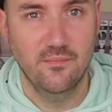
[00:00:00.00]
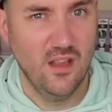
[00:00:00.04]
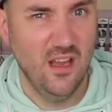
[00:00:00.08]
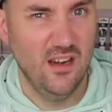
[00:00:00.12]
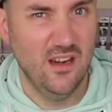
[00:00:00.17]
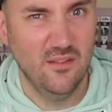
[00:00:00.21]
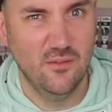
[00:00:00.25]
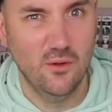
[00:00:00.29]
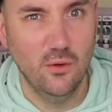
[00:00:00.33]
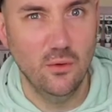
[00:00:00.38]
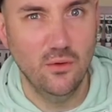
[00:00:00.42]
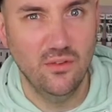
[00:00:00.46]

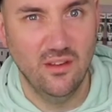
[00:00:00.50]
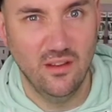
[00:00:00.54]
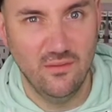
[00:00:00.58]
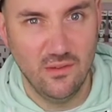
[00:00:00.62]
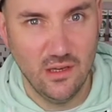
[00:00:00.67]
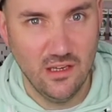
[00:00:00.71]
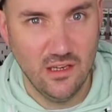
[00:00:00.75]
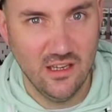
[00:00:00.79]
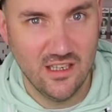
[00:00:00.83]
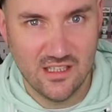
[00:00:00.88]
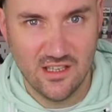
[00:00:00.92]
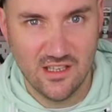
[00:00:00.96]
And of course, if
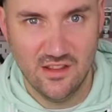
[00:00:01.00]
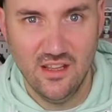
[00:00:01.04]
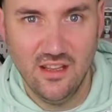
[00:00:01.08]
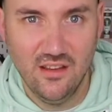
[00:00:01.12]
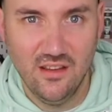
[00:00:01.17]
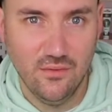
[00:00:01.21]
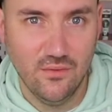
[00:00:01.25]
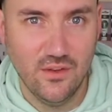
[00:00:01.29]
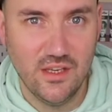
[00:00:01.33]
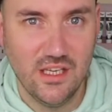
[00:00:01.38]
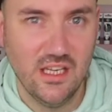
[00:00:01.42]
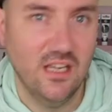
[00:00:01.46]
you liked
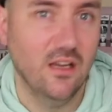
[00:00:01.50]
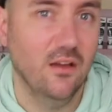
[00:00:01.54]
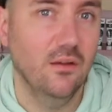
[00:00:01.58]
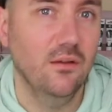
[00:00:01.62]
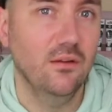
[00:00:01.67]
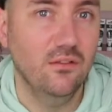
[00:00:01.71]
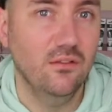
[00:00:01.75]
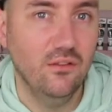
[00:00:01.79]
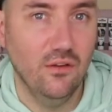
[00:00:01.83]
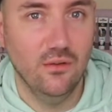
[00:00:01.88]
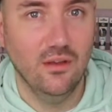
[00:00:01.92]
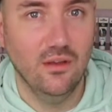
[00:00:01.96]
this video,
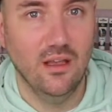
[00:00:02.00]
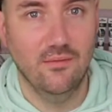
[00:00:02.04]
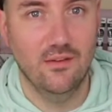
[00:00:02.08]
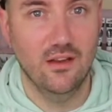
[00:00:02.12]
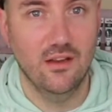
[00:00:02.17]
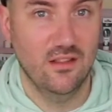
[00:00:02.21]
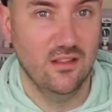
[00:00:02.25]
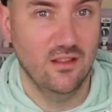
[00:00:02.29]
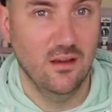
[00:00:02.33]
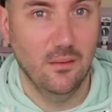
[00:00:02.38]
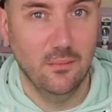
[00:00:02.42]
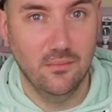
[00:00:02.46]
do give it a
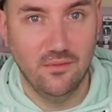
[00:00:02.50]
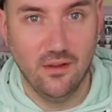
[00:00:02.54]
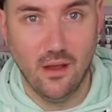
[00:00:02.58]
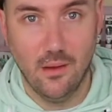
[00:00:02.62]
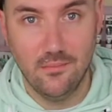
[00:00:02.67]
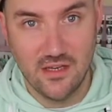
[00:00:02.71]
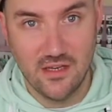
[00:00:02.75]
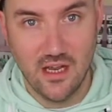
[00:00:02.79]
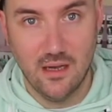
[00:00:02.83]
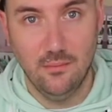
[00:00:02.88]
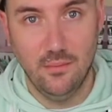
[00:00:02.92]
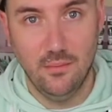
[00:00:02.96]
thumbs
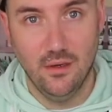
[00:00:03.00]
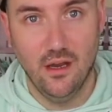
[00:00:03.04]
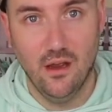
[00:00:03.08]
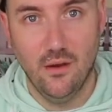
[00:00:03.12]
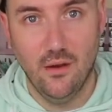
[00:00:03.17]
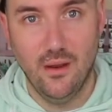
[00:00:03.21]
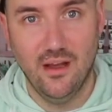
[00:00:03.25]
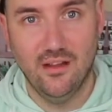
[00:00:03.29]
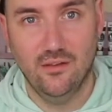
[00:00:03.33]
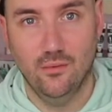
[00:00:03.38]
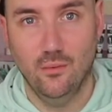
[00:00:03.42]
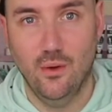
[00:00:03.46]
up down below
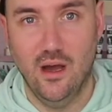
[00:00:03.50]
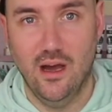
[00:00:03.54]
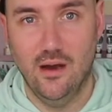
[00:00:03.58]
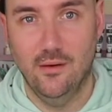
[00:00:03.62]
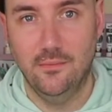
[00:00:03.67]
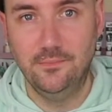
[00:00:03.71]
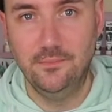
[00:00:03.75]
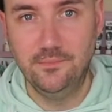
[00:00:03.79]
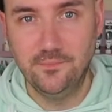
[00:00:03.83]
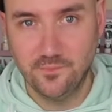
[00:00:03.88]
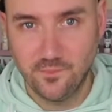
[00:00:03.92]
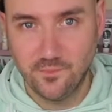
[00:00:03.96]
as
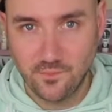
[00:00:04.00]
well.